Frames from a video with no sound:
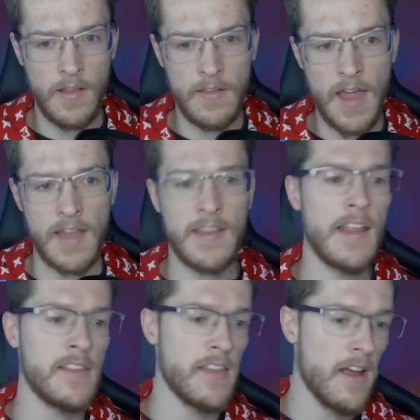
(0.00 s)

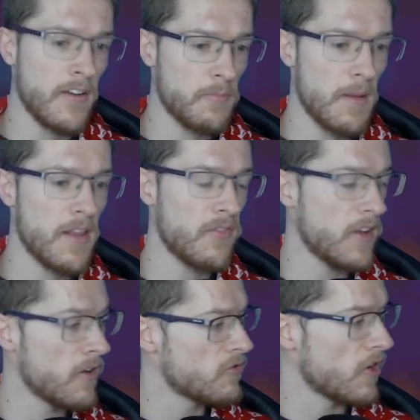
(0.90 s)
I'm gonna spend this
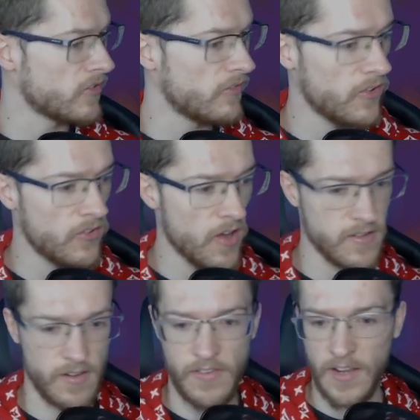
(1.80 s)
video crushing through Surge,
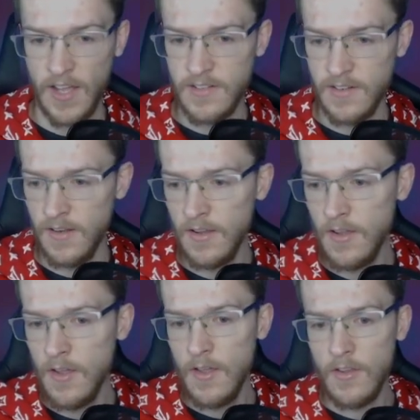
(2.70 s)
I think, actually.
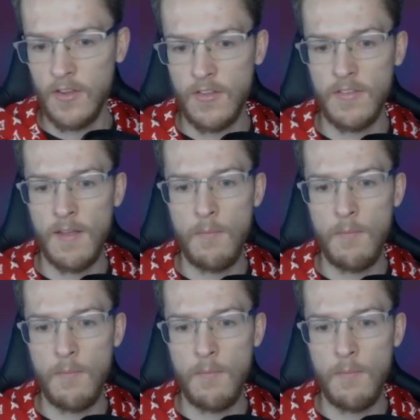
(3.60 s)
Because then